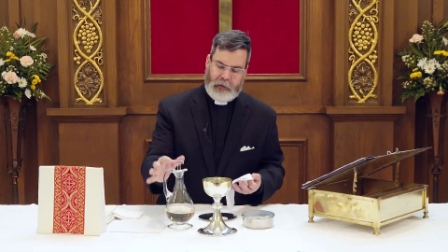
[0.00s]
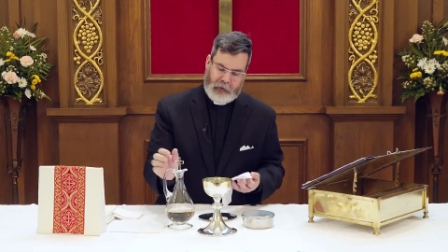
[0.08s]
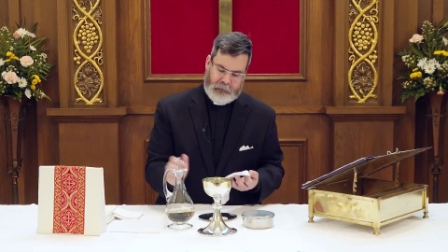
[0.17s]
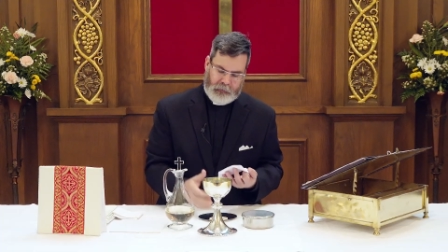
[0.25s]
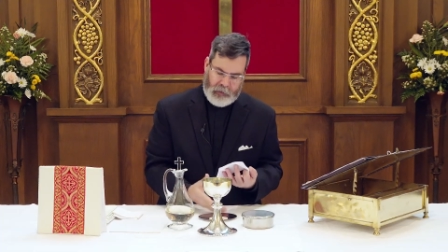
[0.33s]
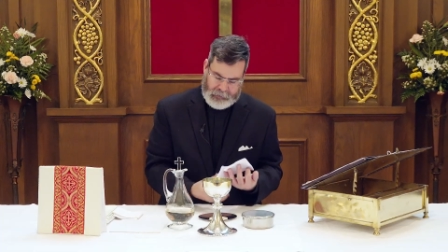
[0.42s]

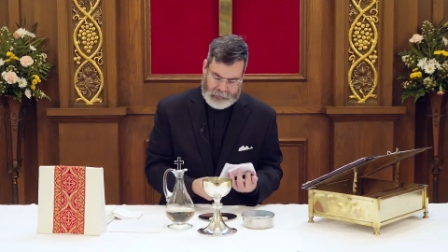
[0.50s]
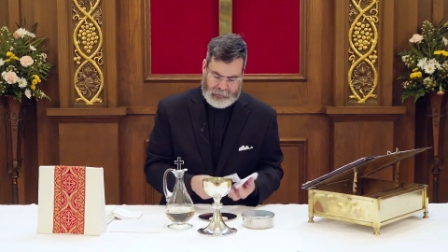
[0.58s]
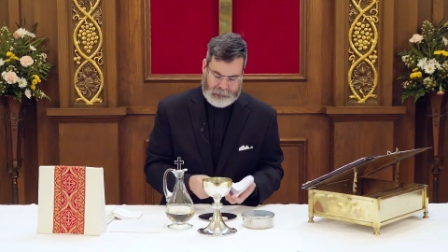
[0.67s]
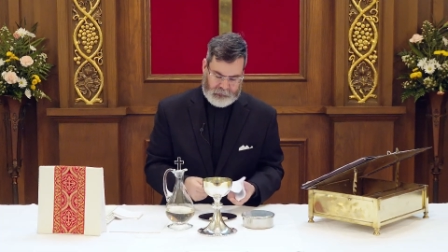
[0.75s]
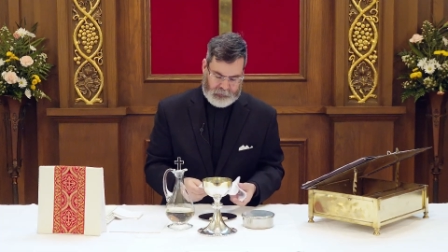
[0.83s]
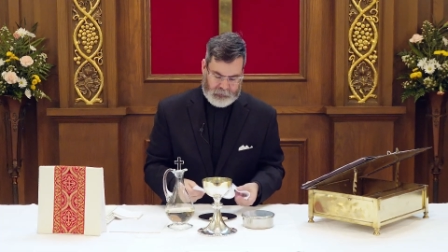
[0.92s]
It's not
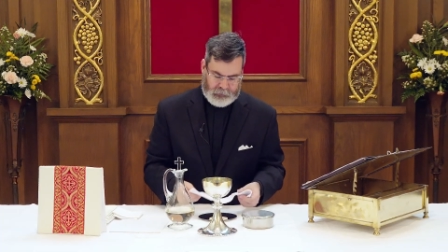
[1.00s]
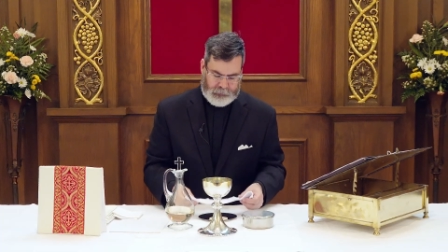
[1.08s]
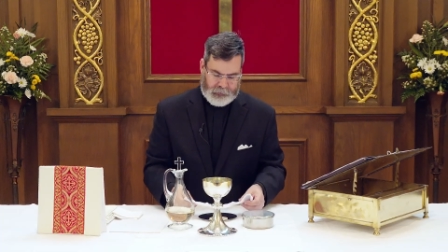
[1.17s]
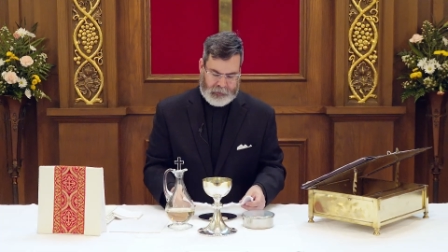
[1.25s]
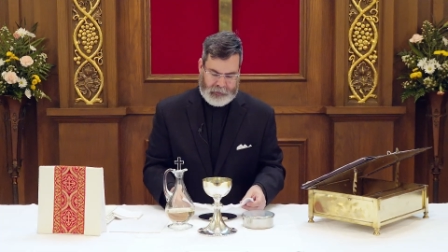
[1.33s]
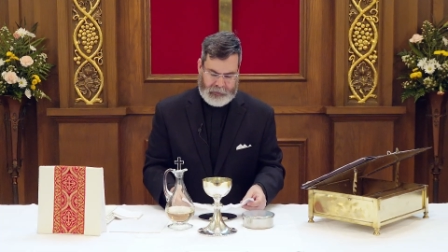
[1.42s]
ideal
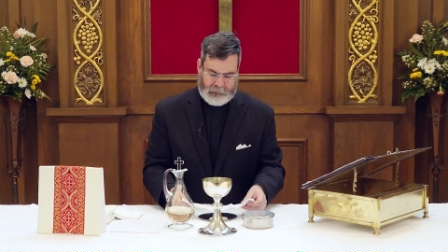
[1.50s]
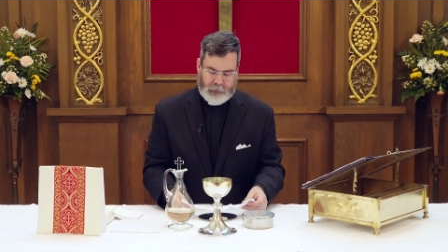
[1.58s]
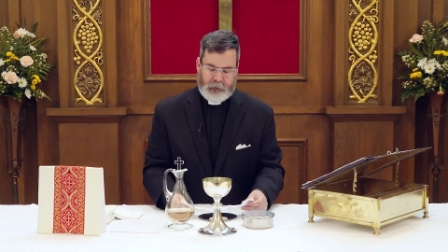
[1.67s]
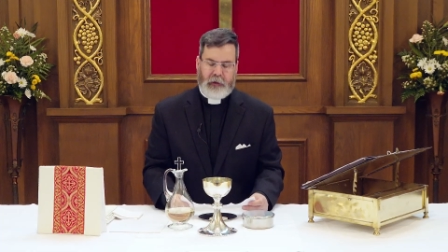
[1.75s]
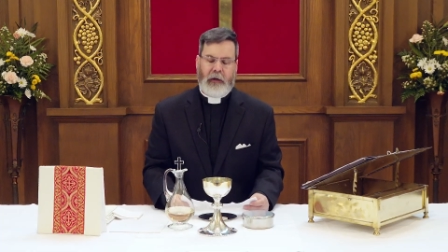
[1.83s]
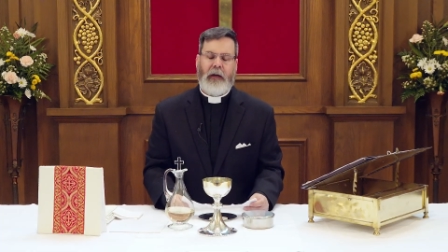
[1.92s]
to
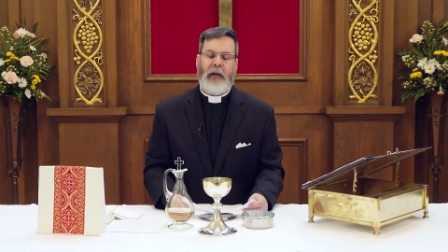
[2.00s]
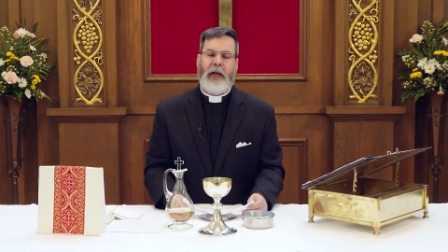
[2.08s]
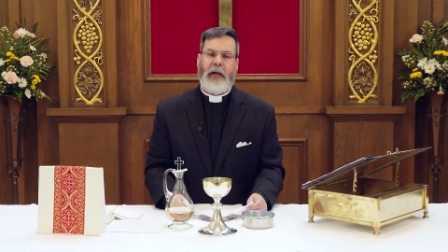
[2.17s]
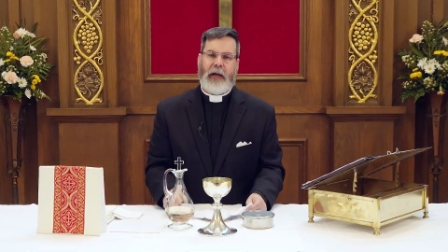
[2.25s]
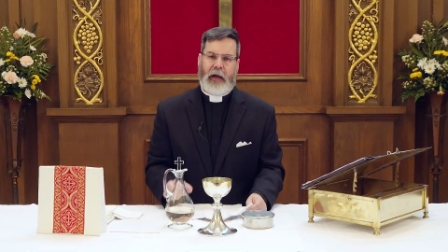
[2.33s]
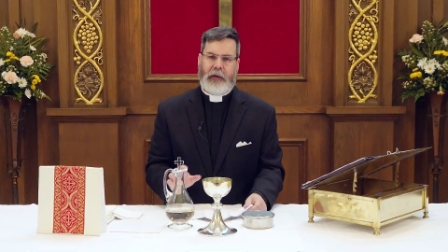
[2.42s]
ever
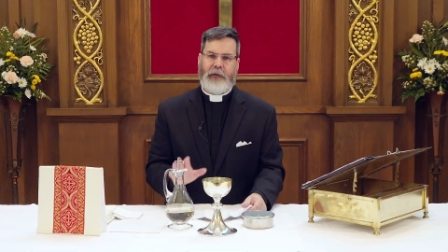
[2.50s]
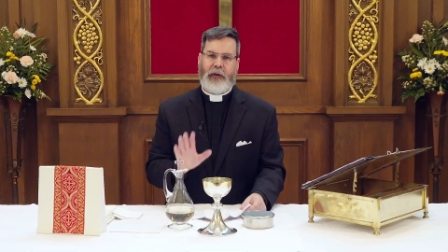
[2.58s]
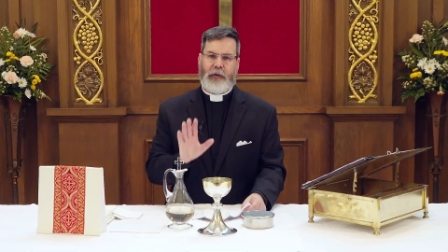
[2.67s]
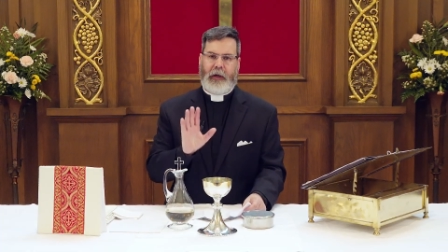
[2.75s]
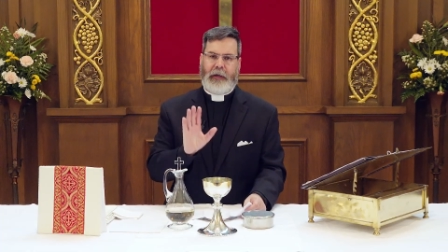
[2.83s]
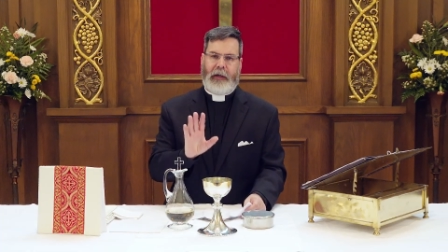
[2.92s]

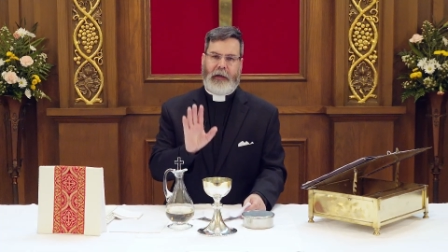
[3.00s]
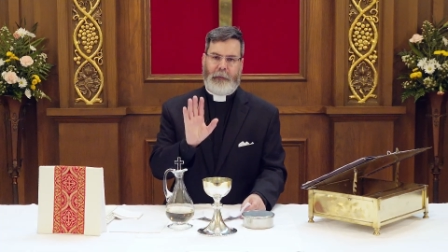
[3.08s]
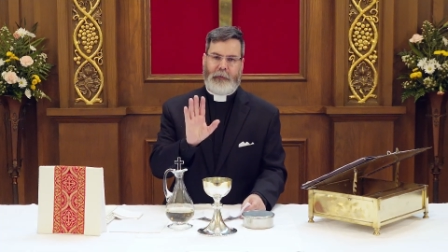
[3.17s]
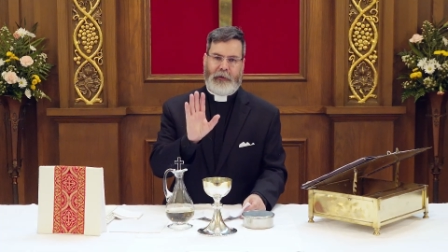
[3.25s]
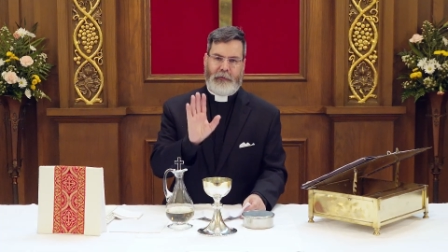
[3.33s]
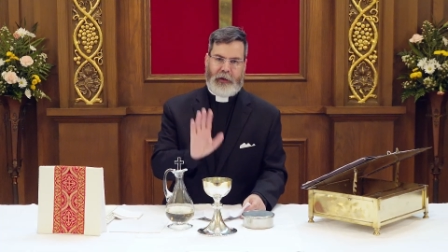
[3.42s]
consecrate an
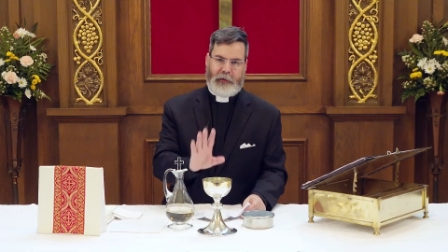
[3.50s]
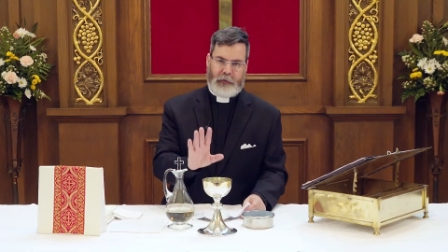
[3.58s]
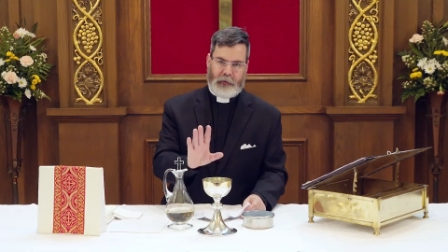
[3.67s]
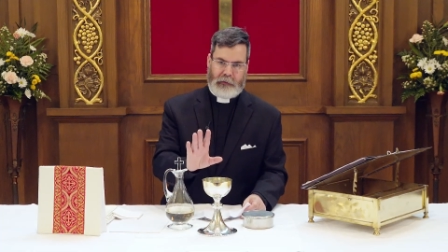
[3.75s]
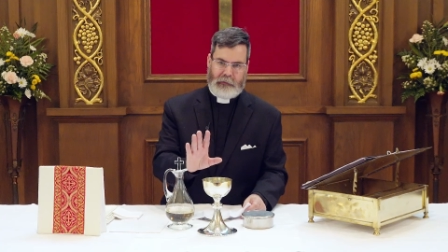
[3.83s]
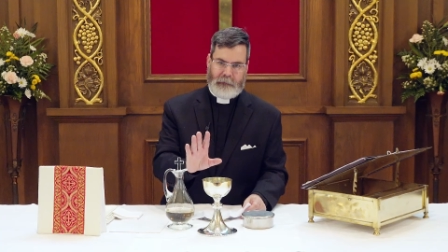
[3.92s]
empty
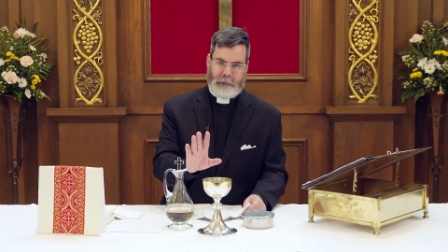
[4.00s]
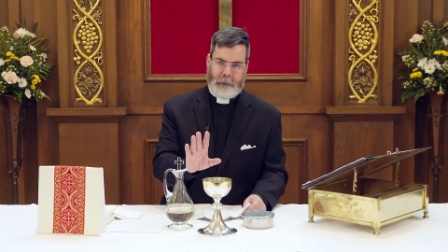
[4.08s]
vessel.